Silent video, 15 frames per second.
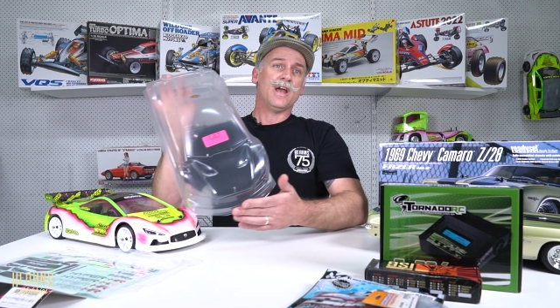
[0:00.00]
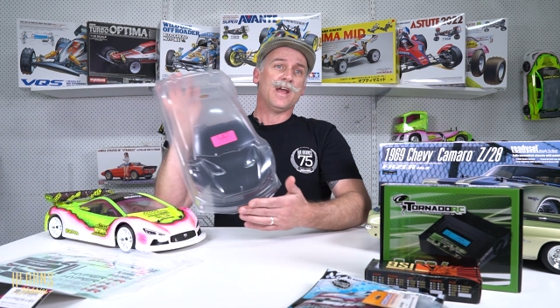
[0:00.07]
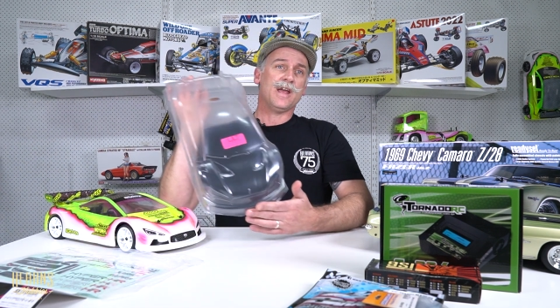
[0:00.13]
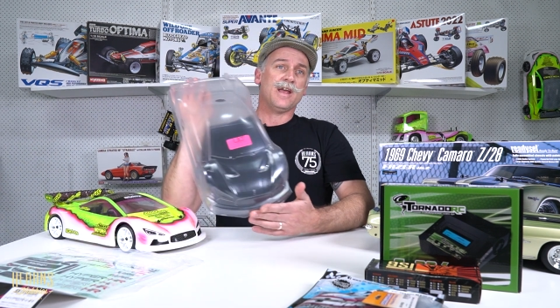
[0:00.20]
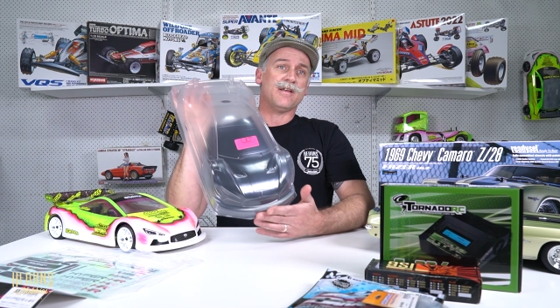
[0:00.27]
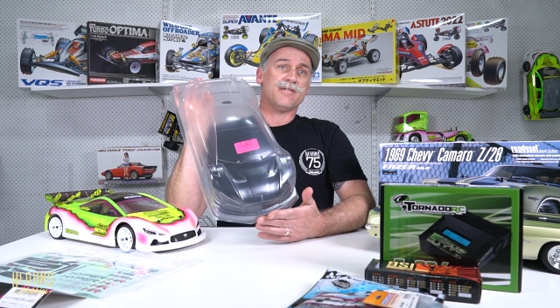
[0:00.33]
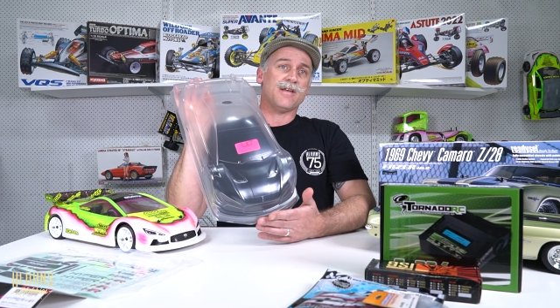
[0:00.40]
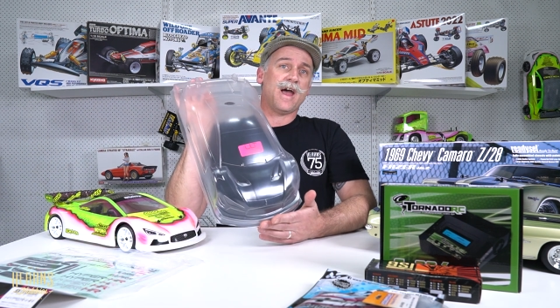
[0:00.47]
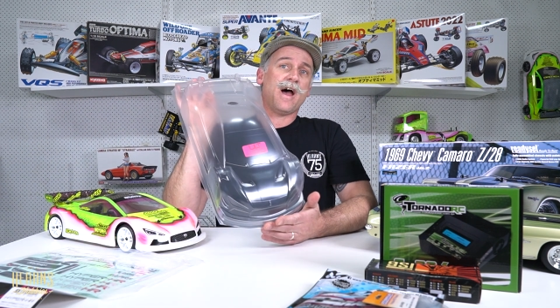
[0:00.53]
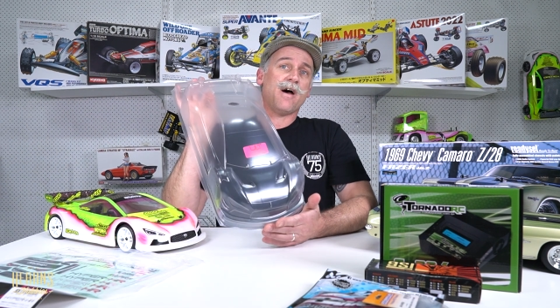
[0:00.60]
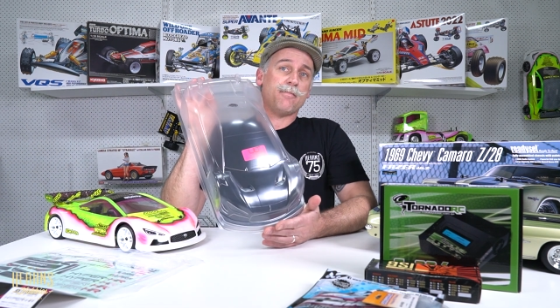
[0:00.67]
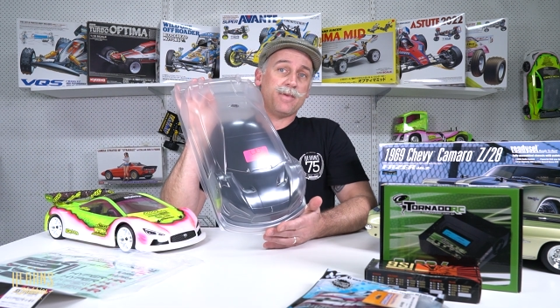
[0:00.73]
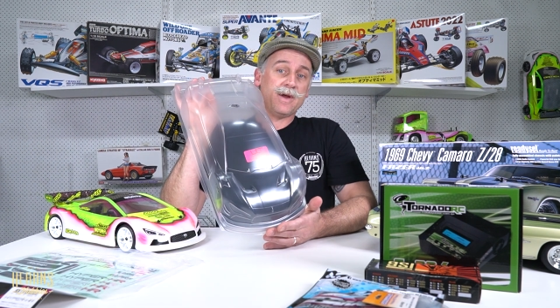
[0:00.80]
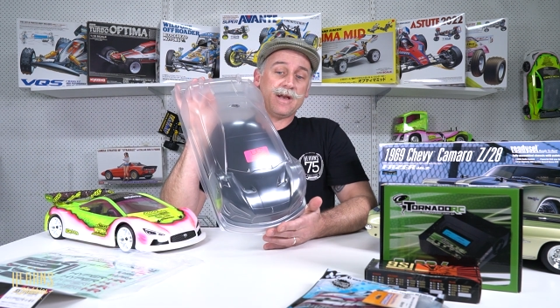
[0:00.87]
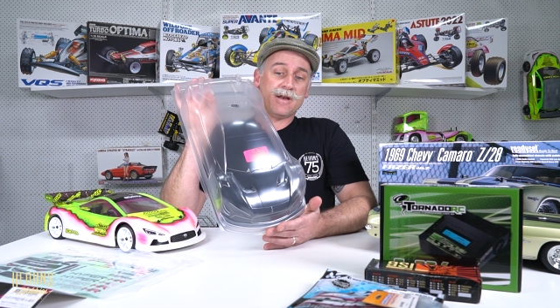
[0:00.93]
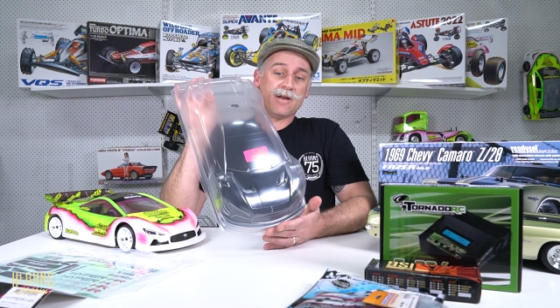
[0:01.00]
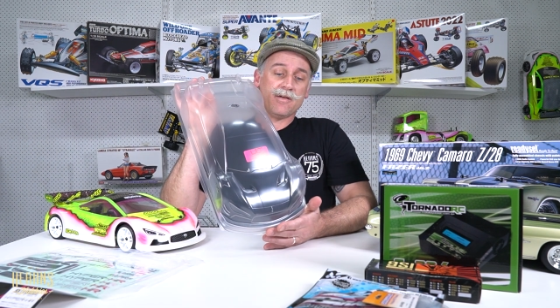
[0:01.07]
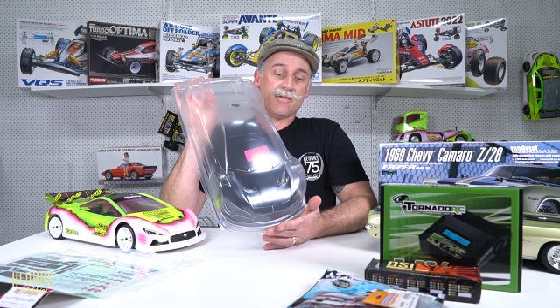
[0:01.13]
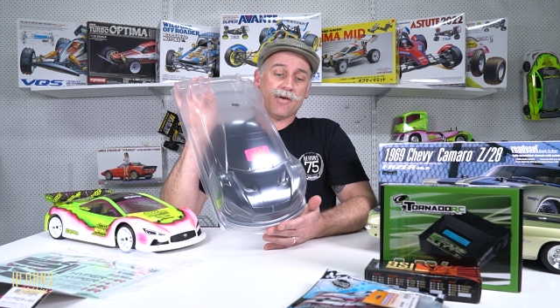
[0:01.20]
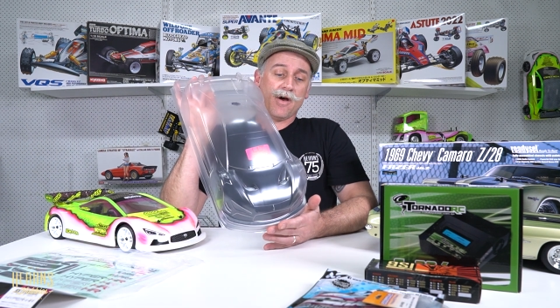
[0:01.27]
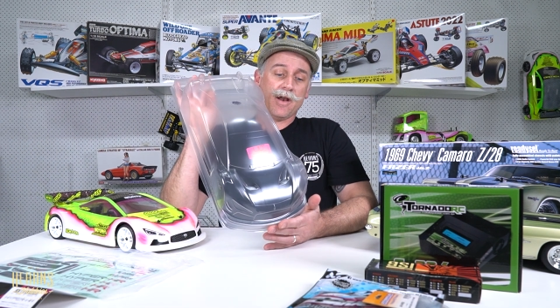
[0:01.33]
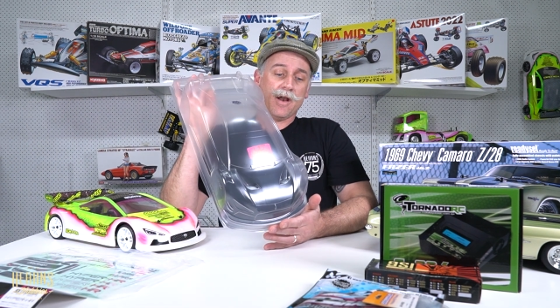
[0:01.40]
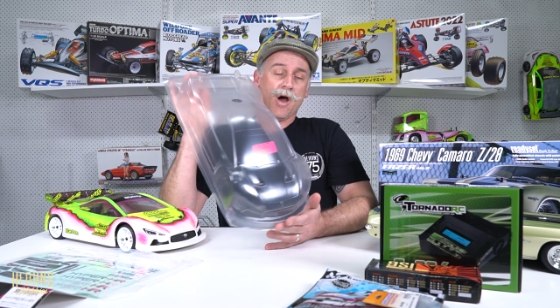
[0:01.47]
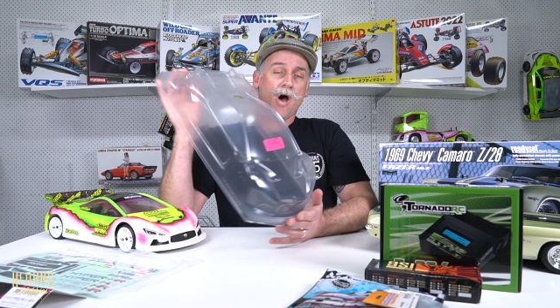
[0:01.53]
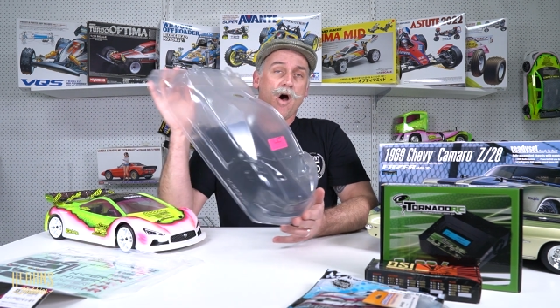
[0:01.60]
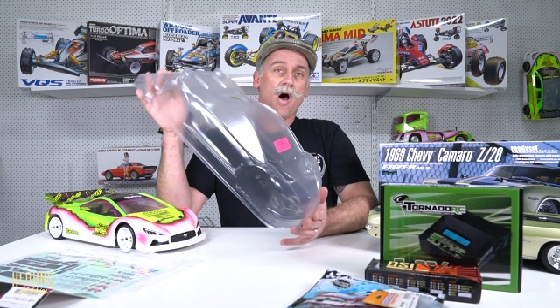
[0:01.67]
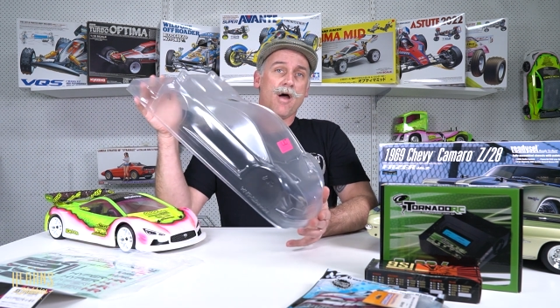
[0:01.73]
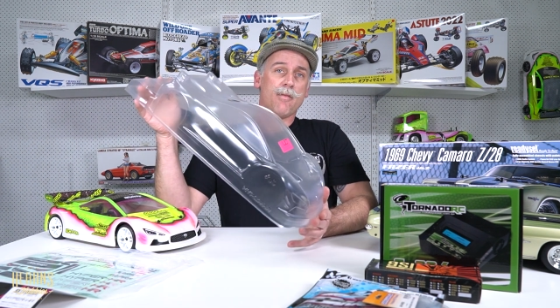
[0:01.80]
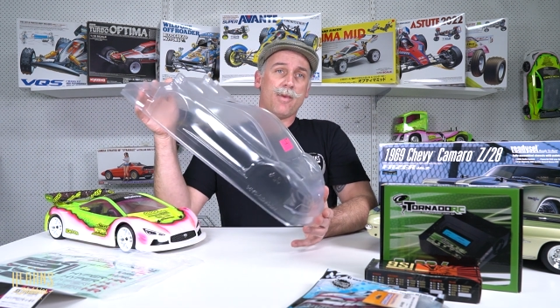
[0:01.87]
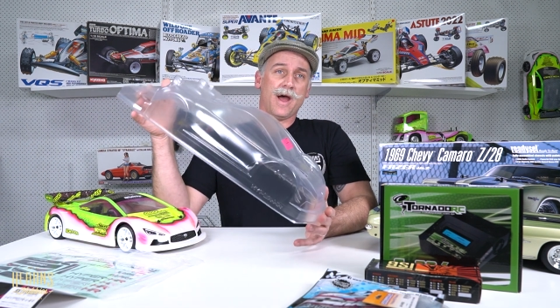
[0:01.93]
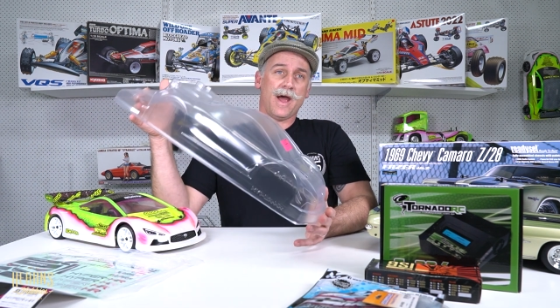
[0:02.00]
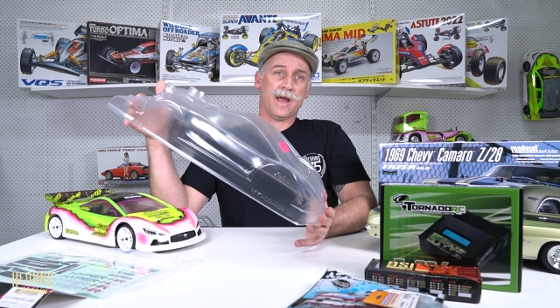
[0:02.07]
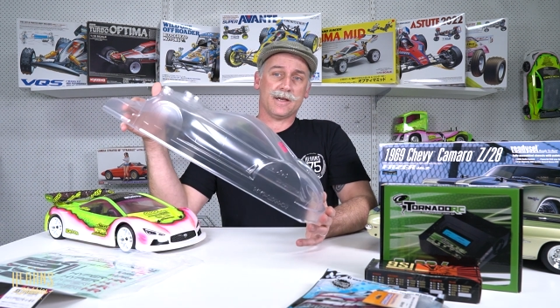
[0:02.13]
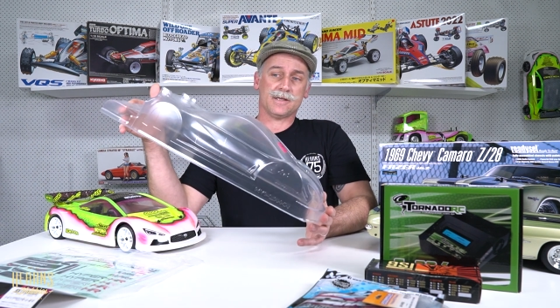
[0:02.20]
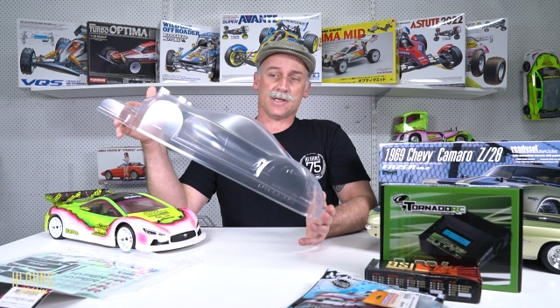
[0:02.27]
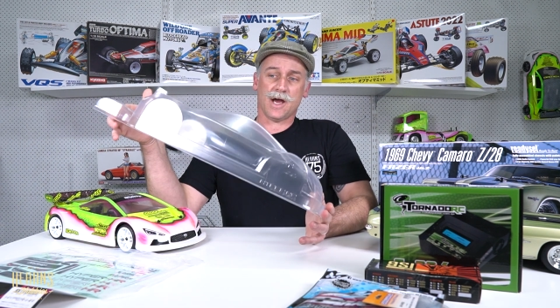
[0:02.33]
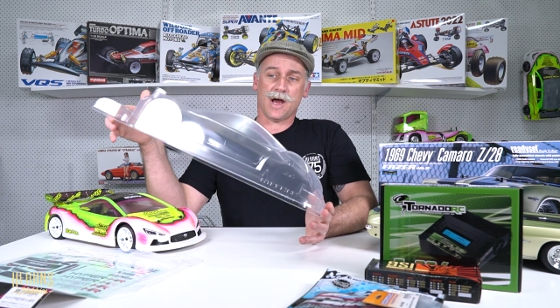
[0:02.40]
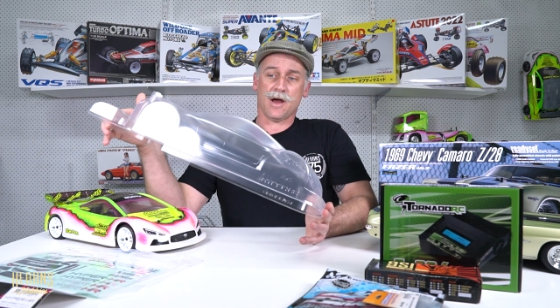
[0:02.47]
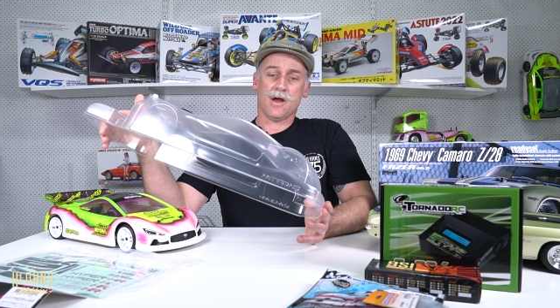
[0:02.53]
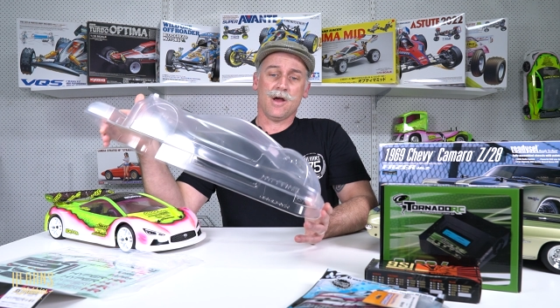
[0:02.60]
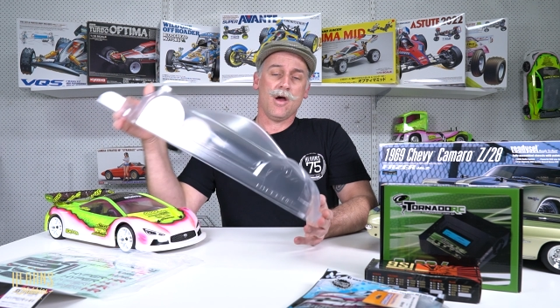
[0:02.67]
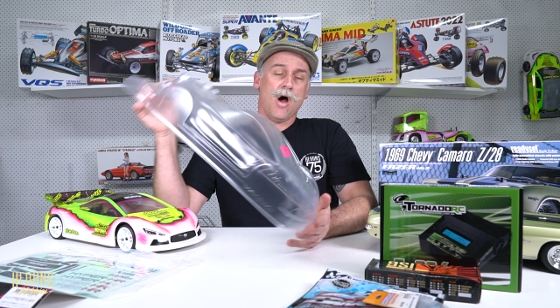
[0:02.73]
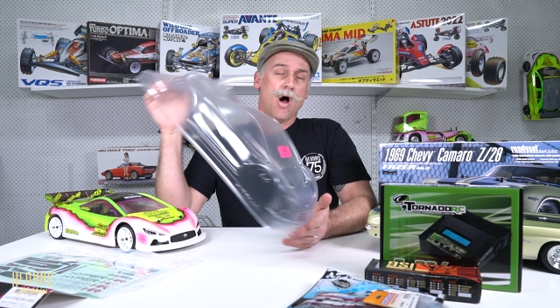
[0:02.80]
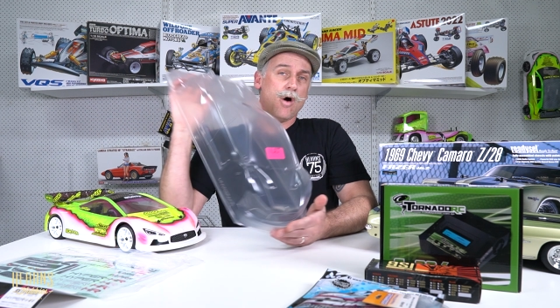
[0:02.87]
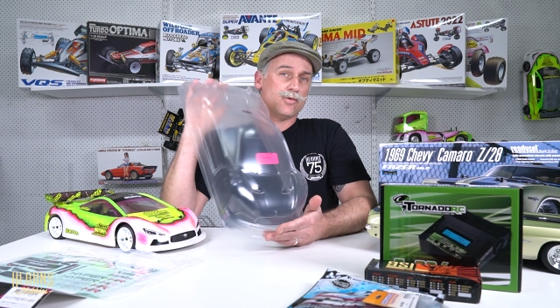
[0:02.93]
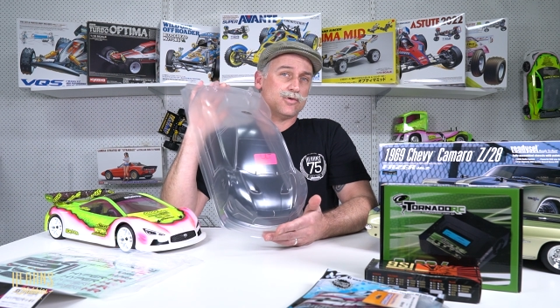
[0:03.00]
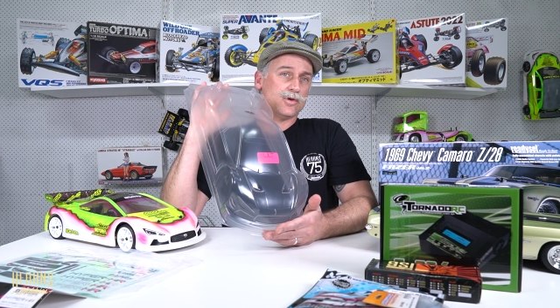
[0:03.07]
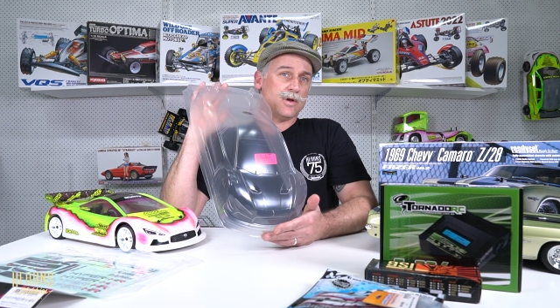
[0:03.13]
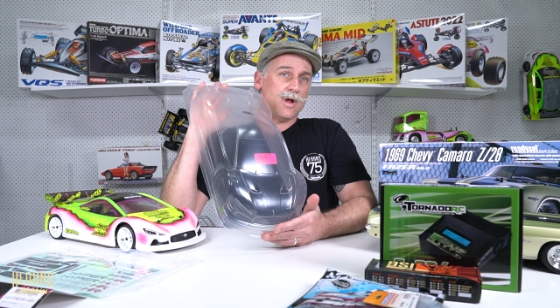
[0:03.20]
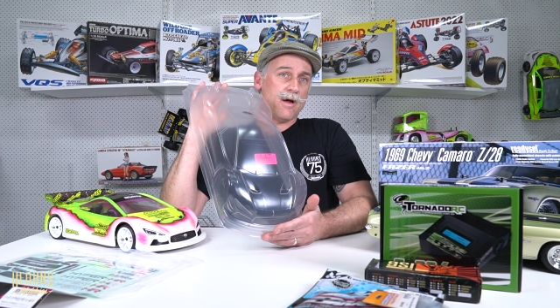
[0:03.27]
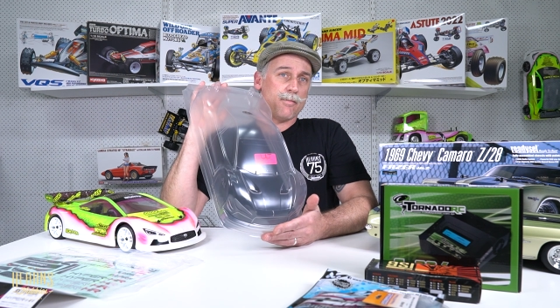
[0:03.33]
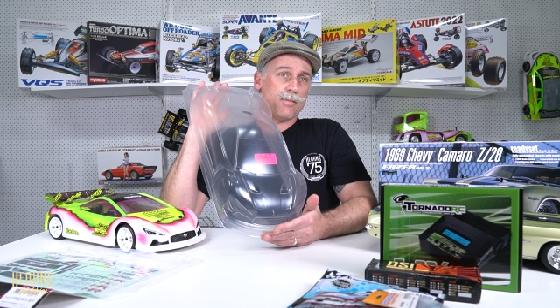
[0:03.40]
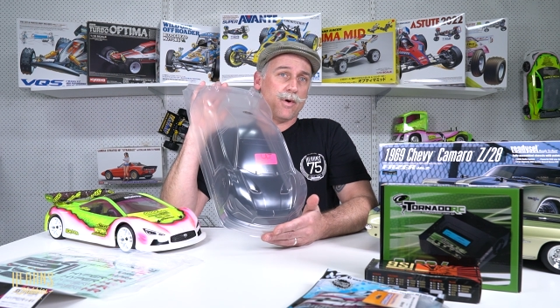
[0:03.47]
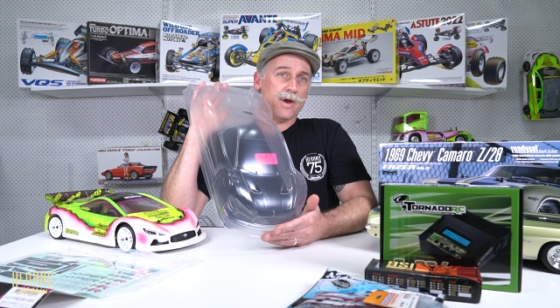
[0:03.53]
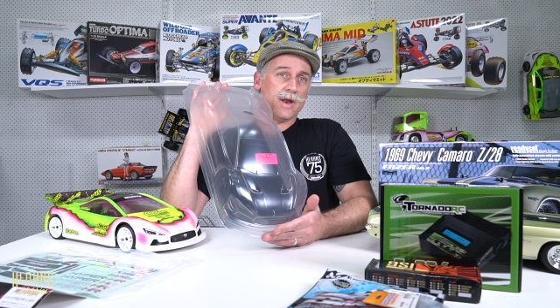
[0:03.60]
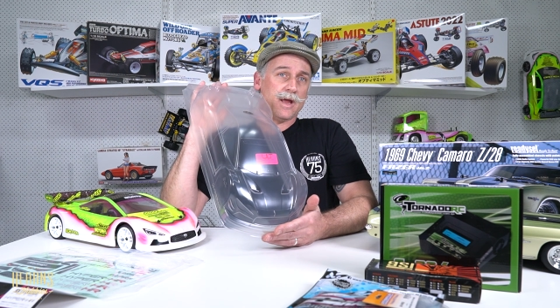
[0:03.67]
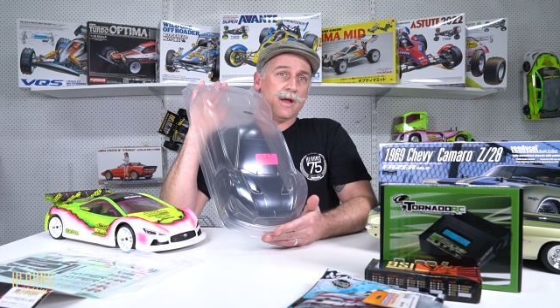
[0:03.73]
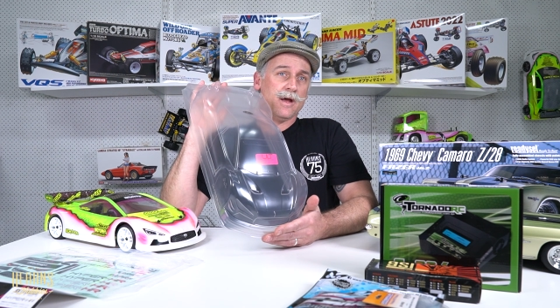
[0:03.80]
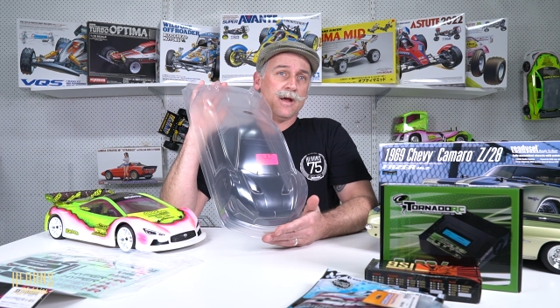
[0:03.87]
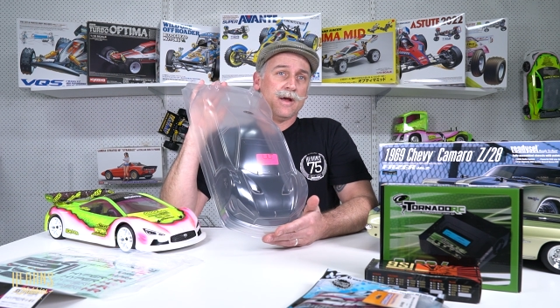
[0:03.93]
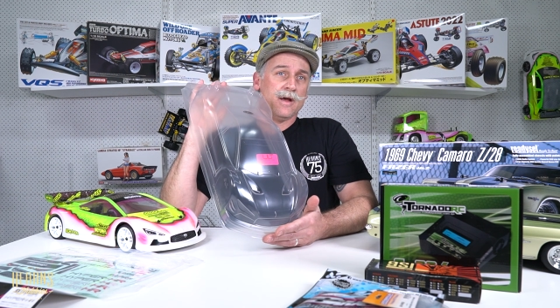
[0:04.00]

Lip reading: is our beauty design Hyper HR Ultralight body.